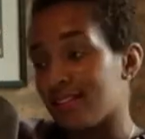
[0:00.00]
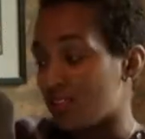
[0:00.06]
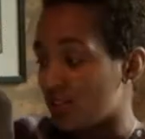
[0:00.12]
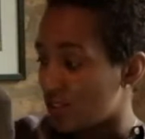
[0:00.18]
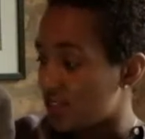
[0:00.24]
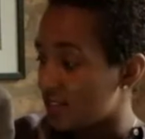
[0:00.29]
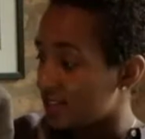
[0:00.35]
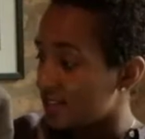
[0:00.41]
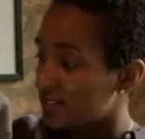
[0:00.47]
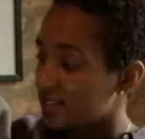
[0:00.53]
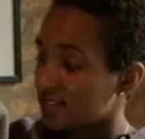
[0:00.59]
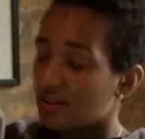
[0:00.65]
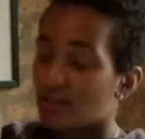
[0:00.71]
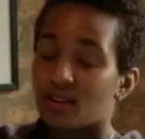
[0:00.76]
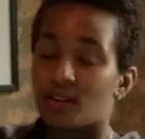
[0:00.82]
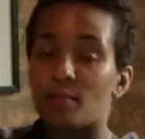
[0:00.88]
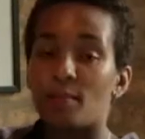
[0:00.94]
This
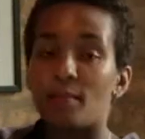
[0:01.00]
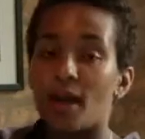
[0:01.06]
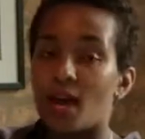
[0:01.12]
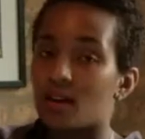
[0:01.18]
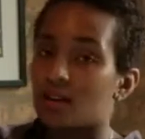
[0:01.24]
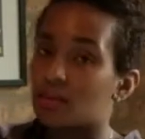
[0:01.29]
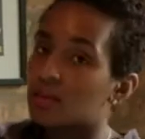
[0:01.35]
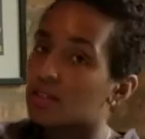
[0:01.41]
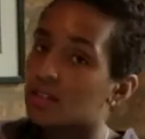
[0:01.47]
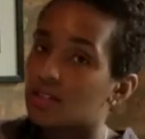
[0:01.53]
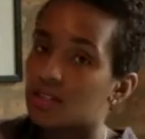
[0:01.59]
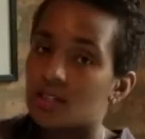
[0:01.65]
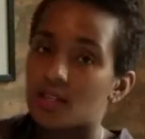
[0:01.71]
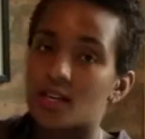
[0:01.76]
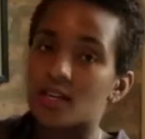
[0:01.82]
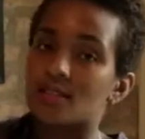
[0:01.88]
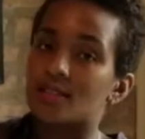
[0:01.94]
Madam
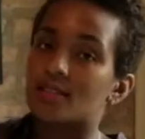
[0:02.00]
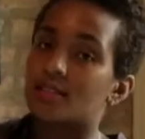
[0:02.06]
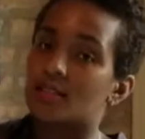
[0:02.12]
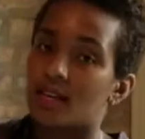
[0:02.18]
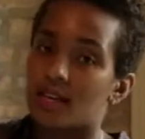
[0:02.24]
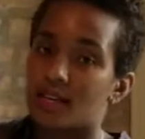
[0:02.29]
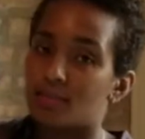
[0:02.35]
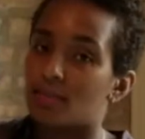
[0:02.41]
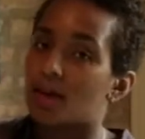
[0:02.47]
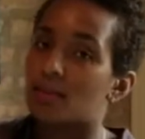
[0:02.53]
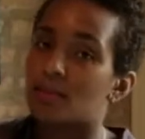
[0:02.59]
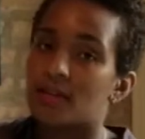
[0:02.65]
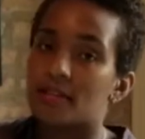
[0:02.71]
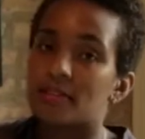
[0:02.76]
hoodie has stayed by my